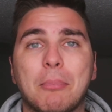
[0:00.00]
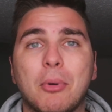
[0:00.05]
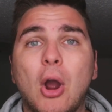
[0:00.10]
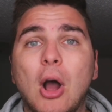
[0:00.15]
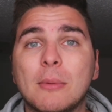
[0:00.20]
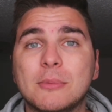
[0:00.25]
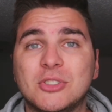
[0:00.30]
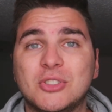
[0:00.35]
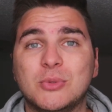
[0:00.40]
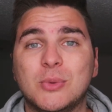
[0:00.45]
I
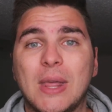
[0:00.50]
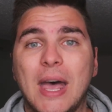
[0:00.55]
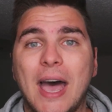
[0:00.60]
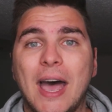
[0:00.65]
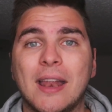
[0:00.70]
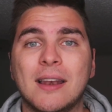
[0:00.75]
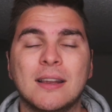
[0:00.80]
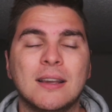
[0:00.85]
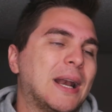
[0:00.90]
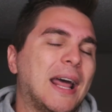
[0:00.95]
promise you
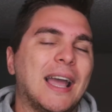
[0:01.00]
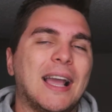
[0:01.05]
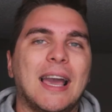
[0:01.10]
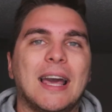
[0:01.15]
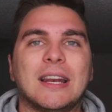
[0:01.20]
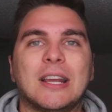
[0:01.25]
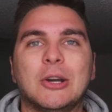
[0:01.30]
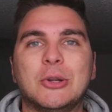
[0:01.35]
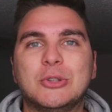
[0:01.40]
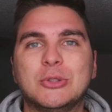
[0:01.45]
that. But I
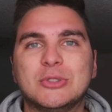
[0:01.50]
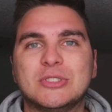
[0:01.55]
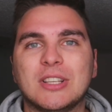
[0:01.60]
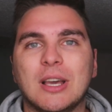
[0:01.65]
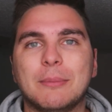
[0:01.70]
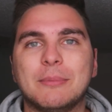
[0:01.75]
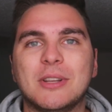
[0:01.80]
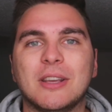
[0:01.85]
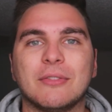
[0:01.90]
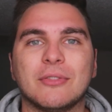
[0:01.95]
got to go do
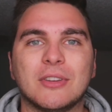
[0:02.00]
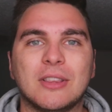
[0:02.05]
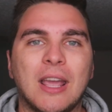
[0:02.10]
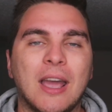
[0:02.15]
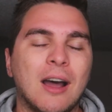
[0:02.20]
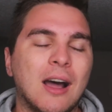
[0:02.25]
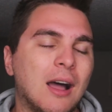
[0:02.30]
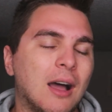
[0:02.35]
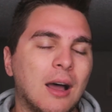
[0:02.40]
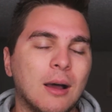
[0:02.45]
something different
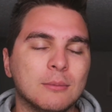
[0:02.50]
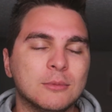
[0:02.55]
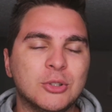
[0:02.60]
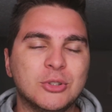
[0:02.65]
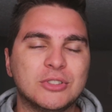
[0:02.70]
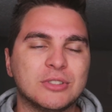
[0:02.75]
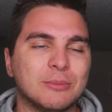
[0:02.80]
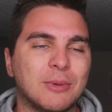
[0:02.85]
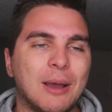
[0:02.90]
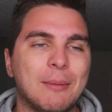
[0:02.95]
now. I'm
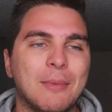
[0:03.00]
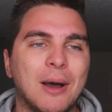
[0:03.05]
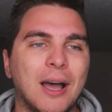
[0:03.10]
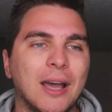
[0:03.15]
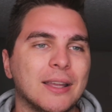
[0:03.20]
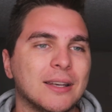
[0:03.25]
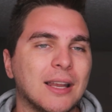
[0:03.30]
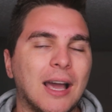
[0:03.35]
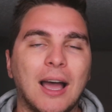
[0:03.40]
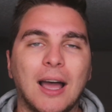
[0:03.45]
losing my
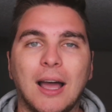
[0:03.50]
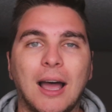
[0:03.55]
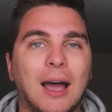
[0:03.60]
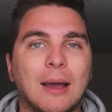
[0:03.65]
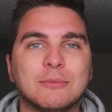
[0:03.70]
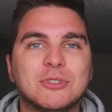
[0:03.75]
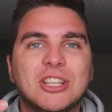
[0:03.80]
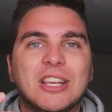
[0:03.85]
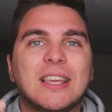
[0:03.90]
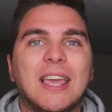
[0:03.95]
mind.
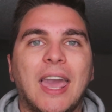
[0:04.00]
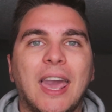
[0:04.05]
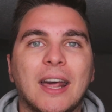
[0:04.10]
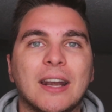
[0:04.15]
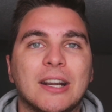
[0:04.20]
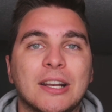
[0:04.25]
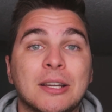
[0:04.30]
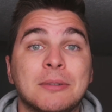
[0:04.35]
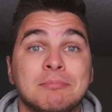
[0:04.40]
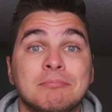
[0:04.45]
I'm Jay
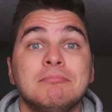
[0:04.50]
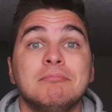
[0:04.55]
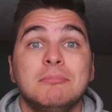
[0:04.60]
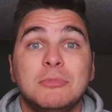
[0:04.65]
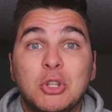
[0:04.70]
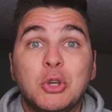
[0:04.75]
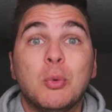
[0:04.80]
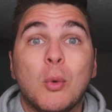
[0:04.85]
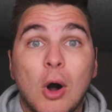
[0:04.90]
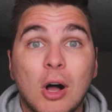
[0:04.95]

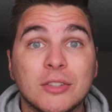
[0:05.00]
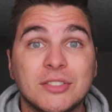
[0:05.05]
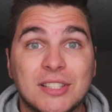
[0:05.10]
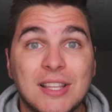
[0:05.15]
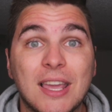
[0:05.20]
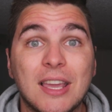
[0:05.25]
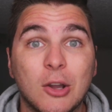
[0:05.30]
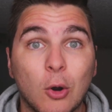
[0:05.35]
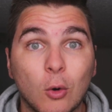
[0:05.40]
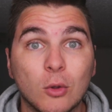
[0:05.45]
Canada. You all
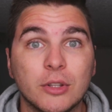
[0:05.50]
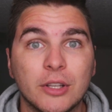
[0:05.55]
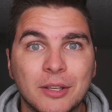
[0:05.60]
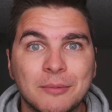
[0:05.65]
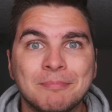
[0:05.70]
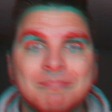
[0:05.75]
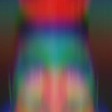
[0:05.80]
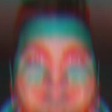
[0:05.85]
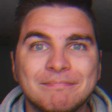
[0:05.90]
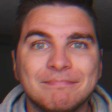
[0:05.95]
stay
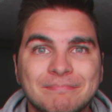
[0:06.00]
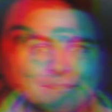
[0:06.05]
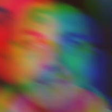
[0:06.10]
golden.